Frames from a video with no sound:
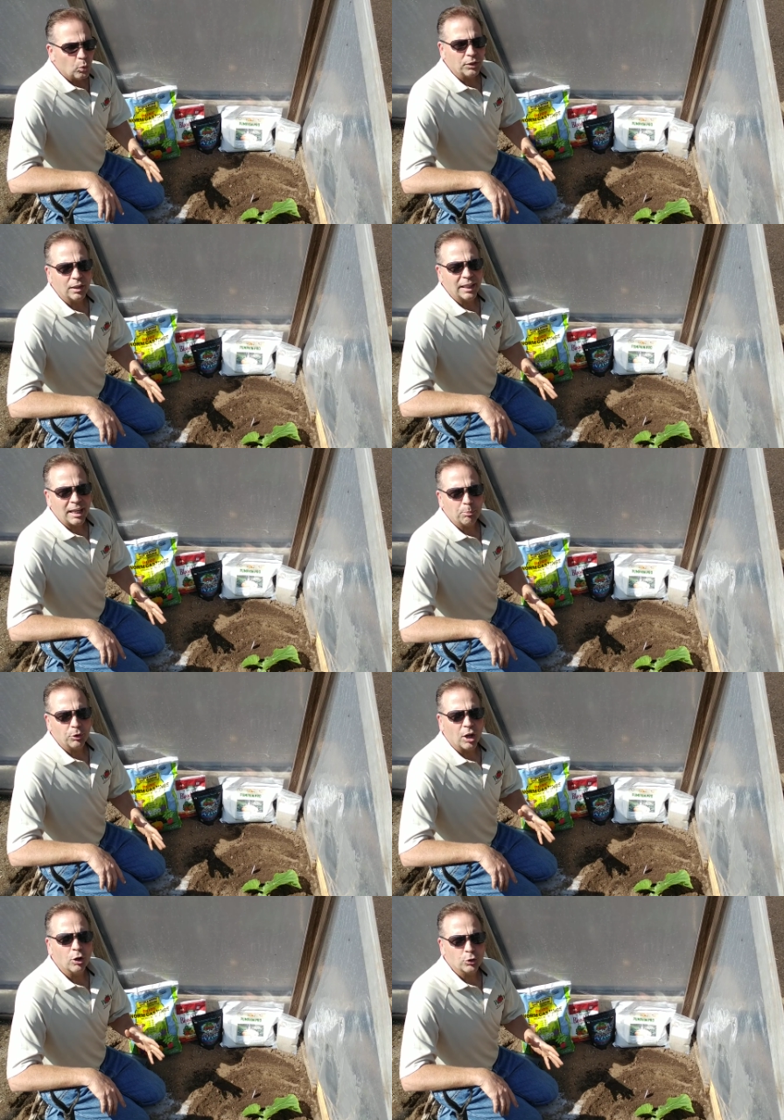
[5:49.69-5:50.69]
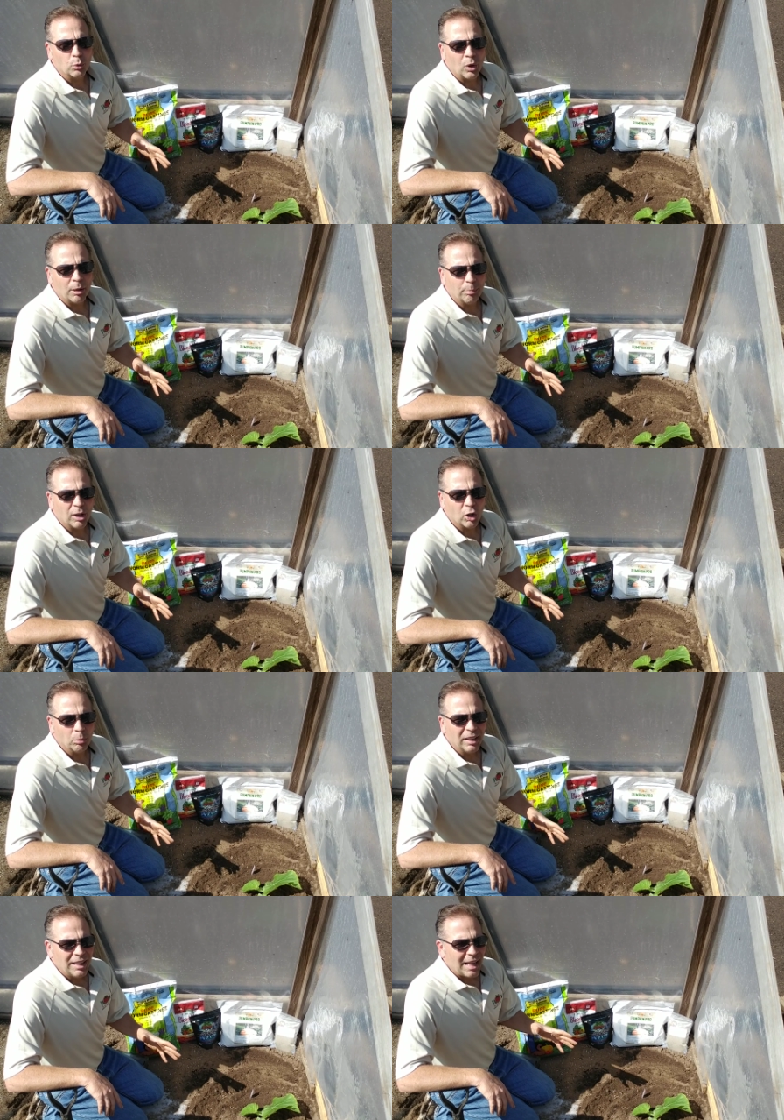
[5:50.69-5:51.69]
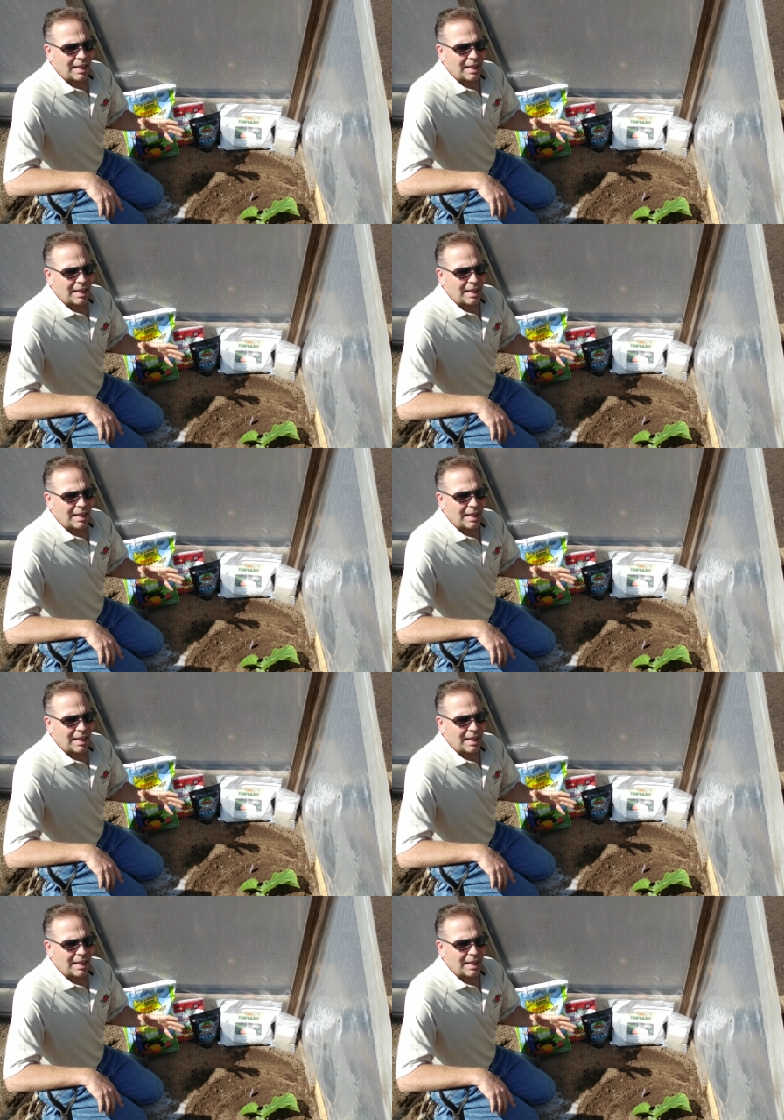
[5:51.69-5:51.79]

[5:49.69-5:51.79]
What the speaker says: with a lamp with a 100-watt bulb.